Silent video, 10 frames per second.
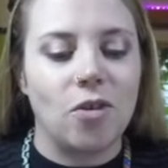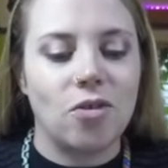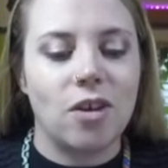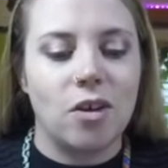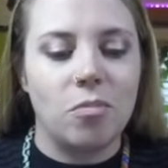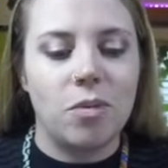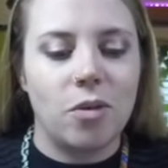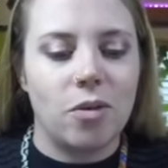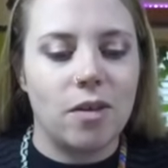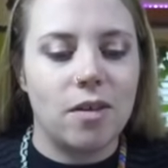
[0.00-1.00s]
your scalp
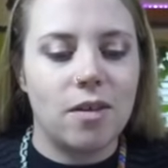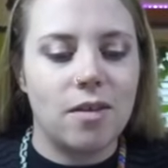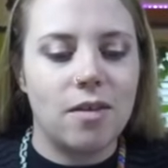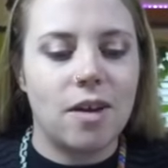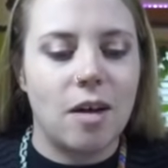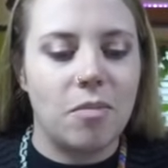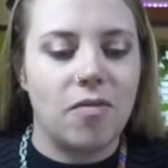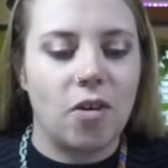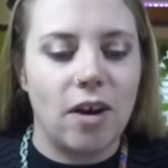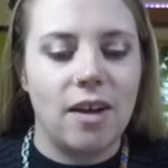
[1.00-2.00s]
or the top
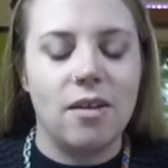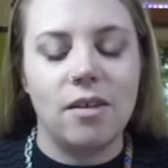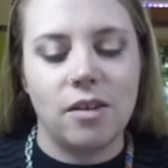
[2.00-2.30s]
of your head